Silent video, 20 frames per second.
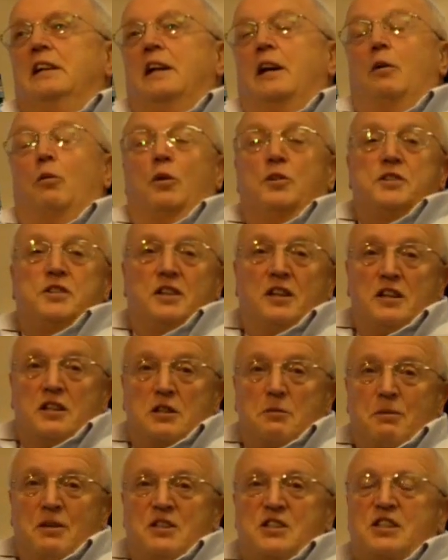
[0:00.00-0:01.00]
I wanted it
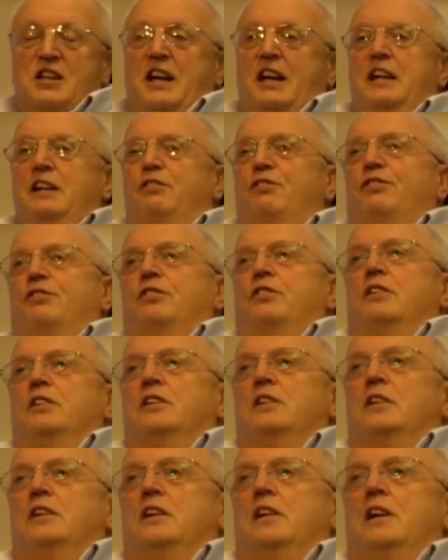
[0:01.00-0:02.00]
to be safe.
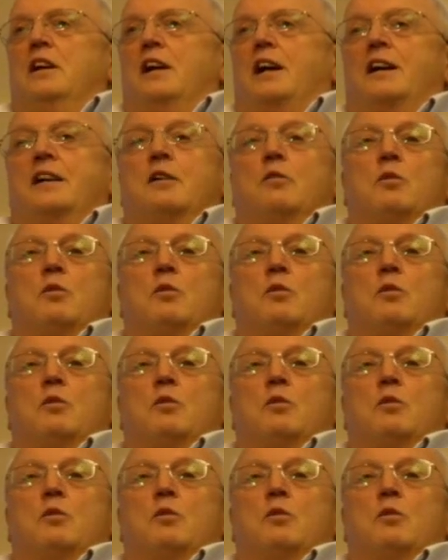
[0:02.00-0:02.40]
And